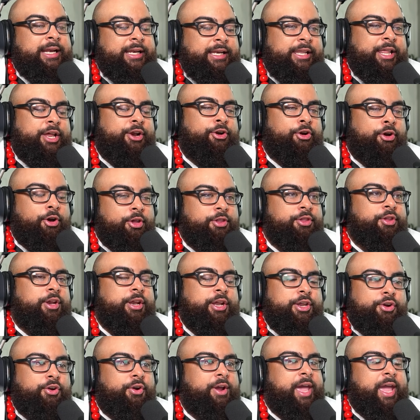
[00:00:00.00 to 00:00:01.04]
Literal, the
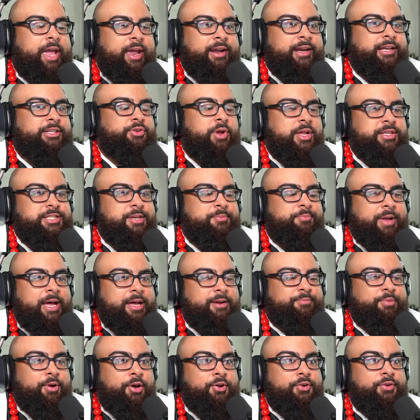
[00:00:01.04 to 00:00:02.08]
literal hit in the Quincy blood,
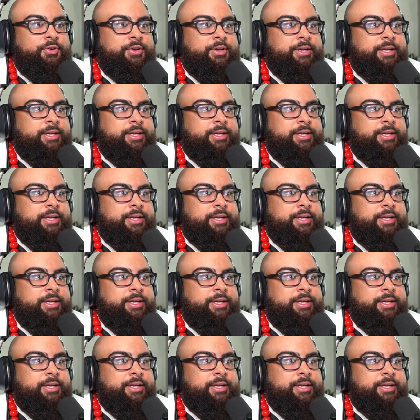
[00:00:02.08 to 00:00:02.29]
bro.